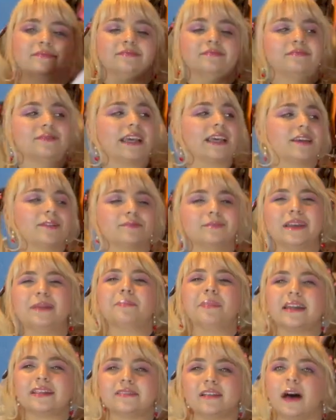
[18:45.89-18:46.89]
like in
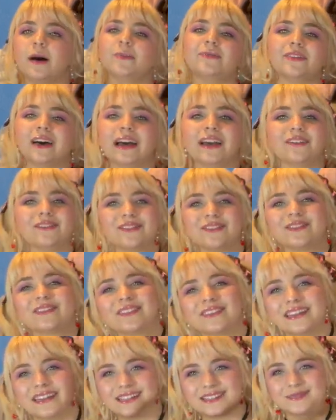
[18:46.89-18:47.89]
my top 5
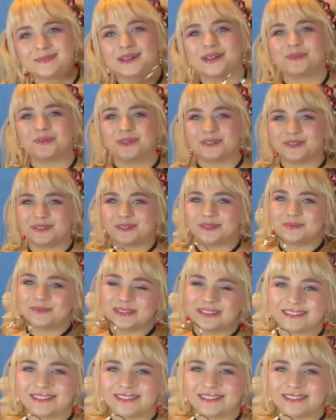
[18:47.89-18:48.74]
things in my wardrobe.